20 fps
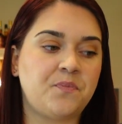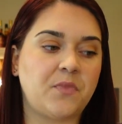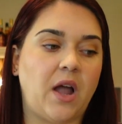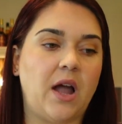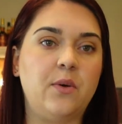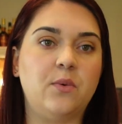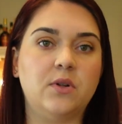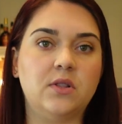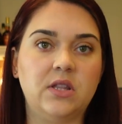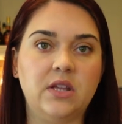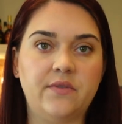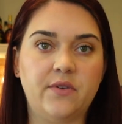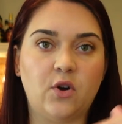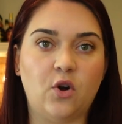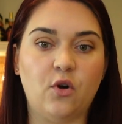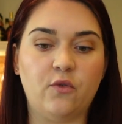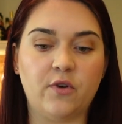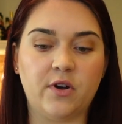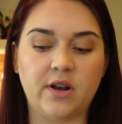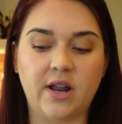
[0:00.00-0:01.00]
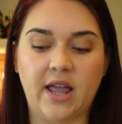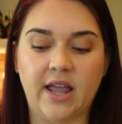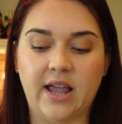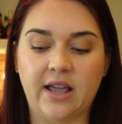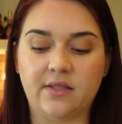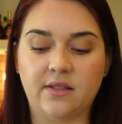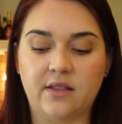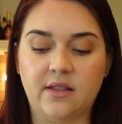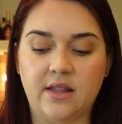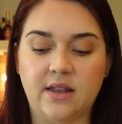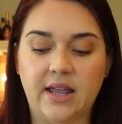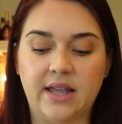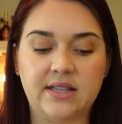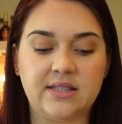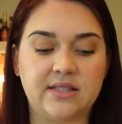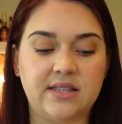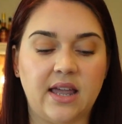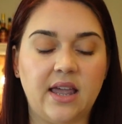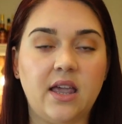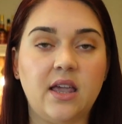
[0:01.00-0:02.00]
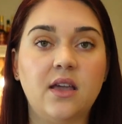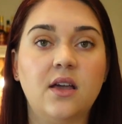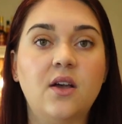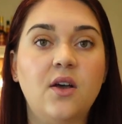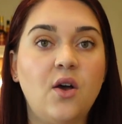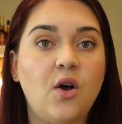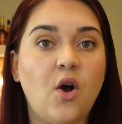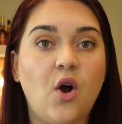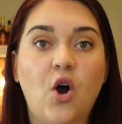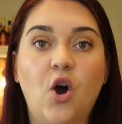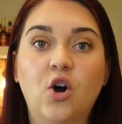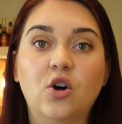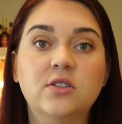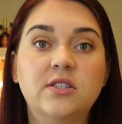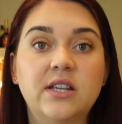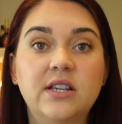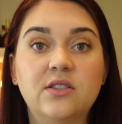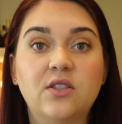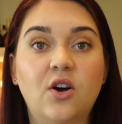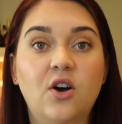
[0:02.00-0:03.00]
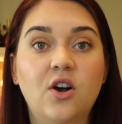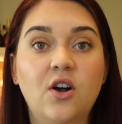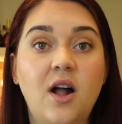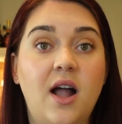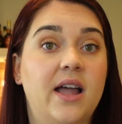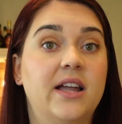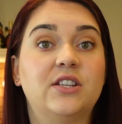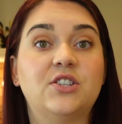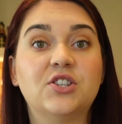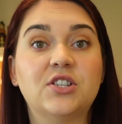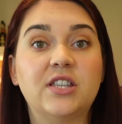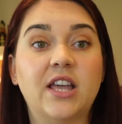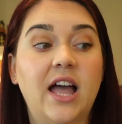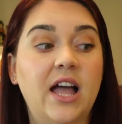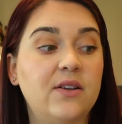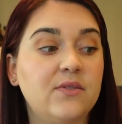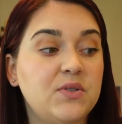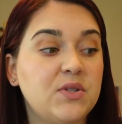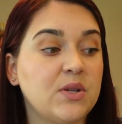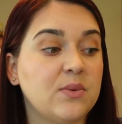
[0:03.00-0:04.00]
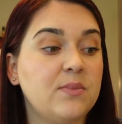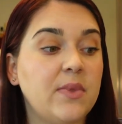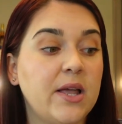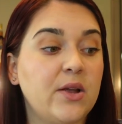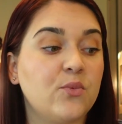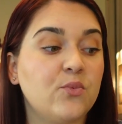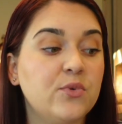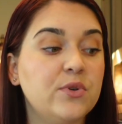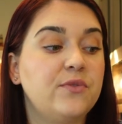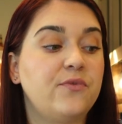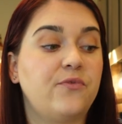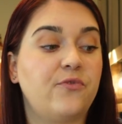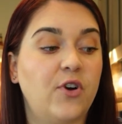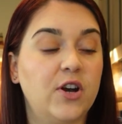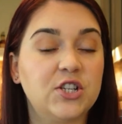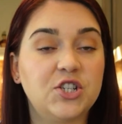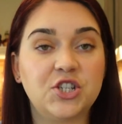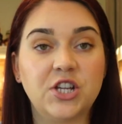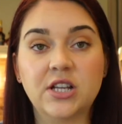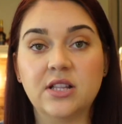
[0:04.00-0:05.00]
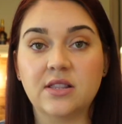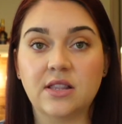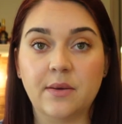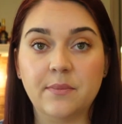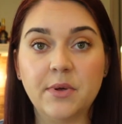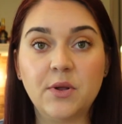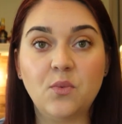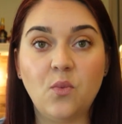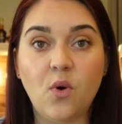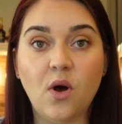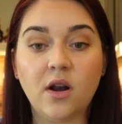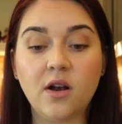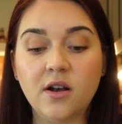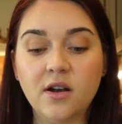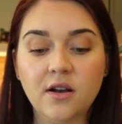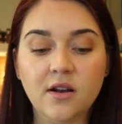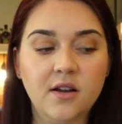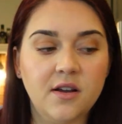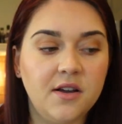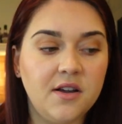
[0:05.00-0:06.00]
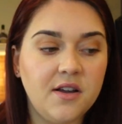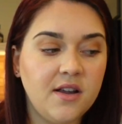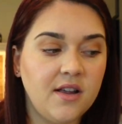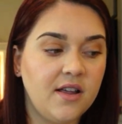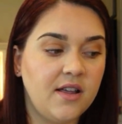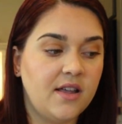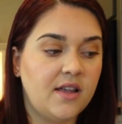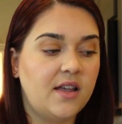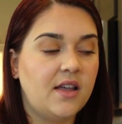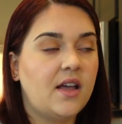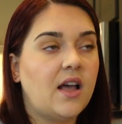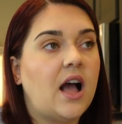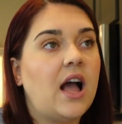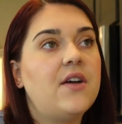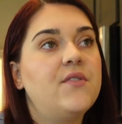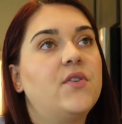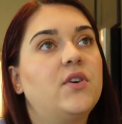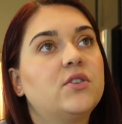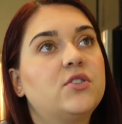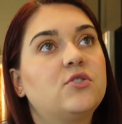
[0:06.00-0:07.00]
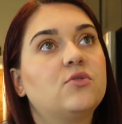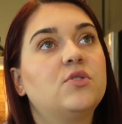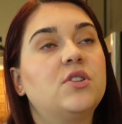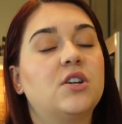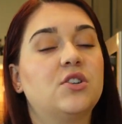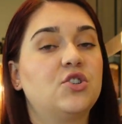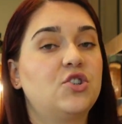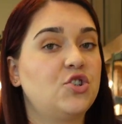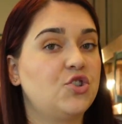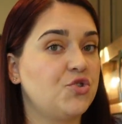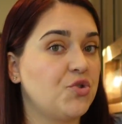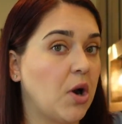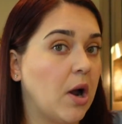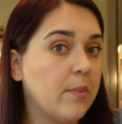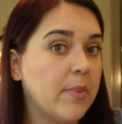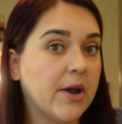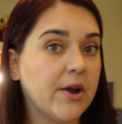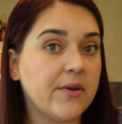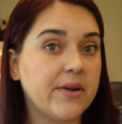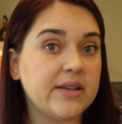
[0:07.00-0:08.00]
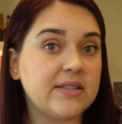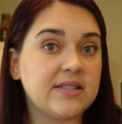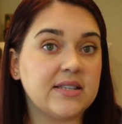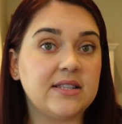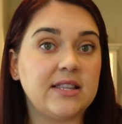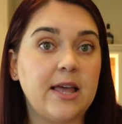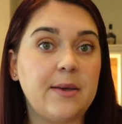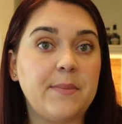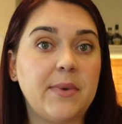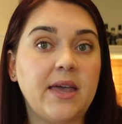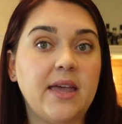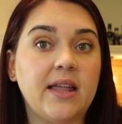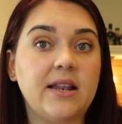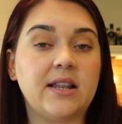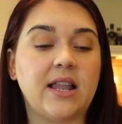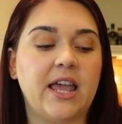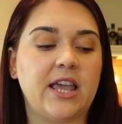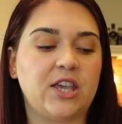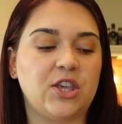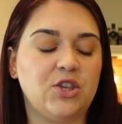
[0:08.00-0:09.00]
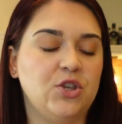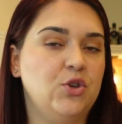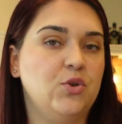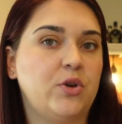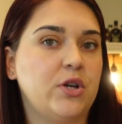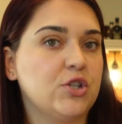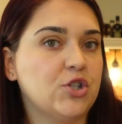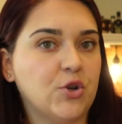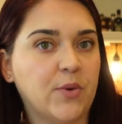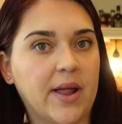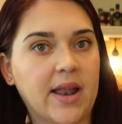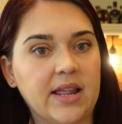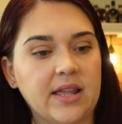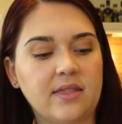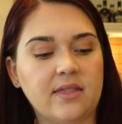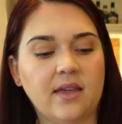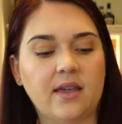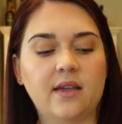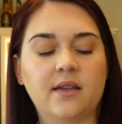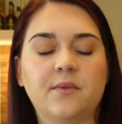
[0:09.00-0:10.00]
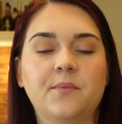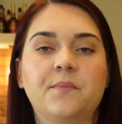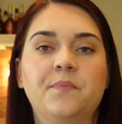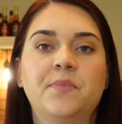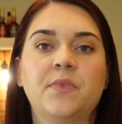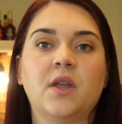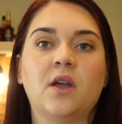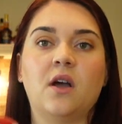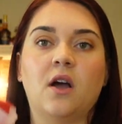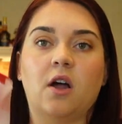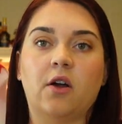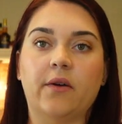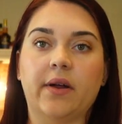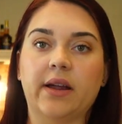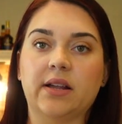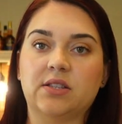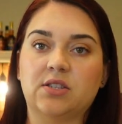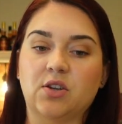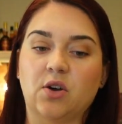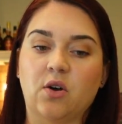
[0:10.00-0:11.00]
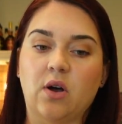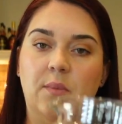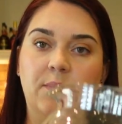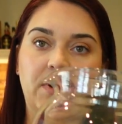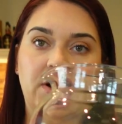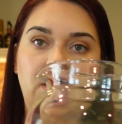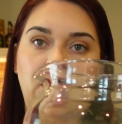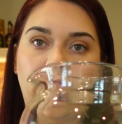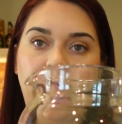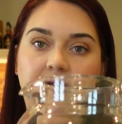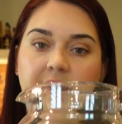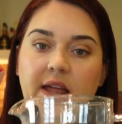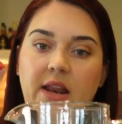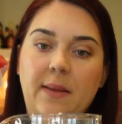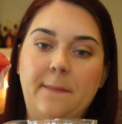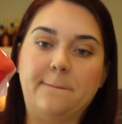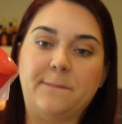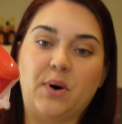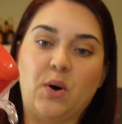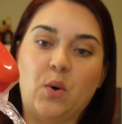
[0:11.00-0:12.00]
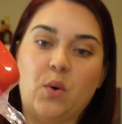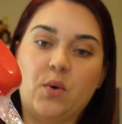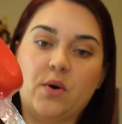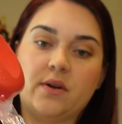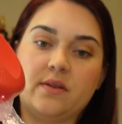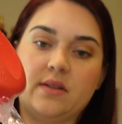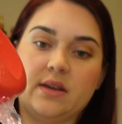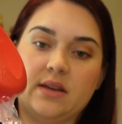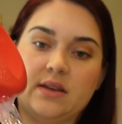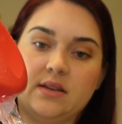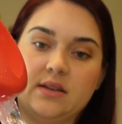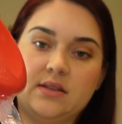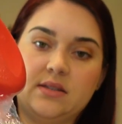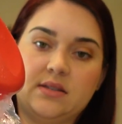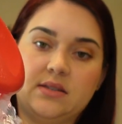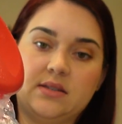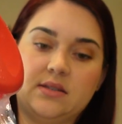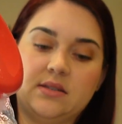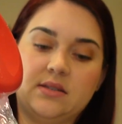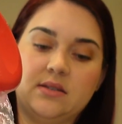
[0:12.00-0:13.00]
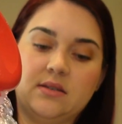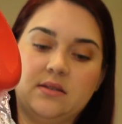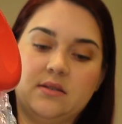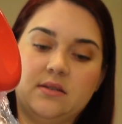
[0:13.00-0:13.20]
I will leave it overnight, and then the next day, all day long, I just have some like refreshing lemon water. I've also done strawberries and lemon. Like, you can do anything. All right, so I'm gonna go ahead and pour this.